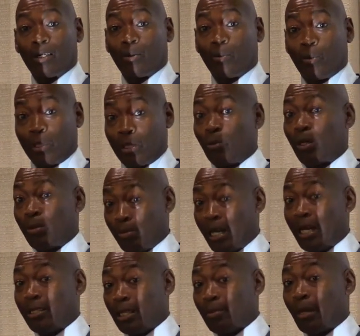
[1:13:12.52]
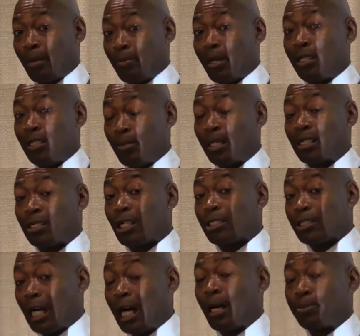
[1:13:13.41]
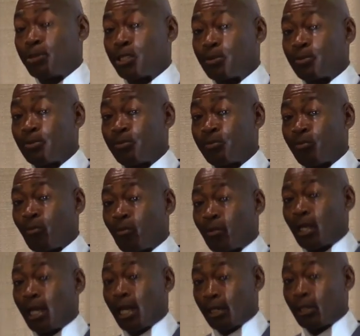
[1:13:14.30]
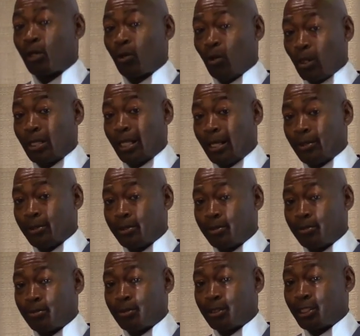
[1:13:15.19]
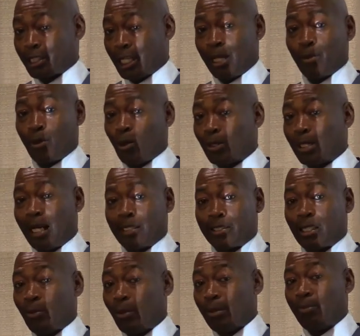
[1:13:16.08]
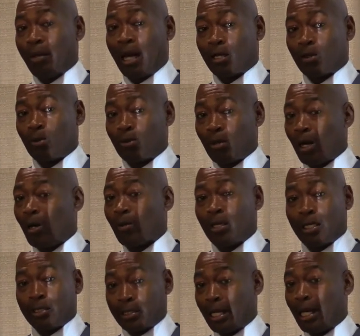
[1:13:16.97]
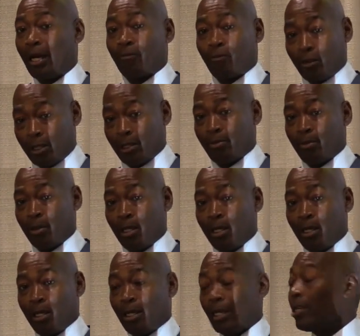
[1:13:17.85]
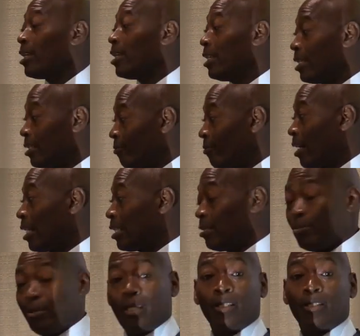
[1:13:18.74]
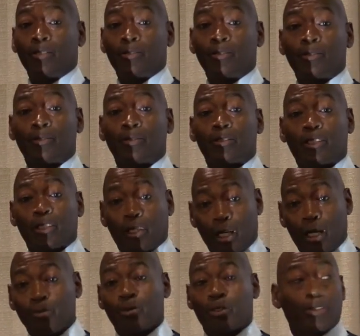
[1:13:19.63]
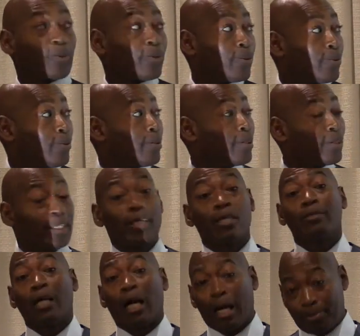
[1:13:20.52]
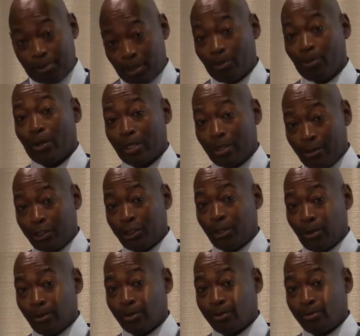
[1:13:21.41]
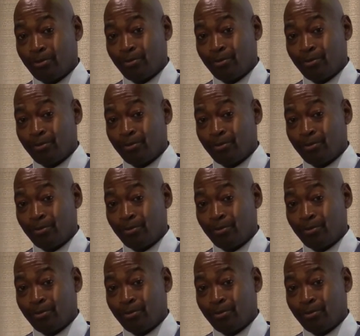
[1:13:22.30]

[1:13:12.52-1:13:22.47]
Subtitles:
when we met him, I met him at an adoption at the courthouse. The same courthouse that we battled all that time for him. He invited me to come to the adoption of one of the children.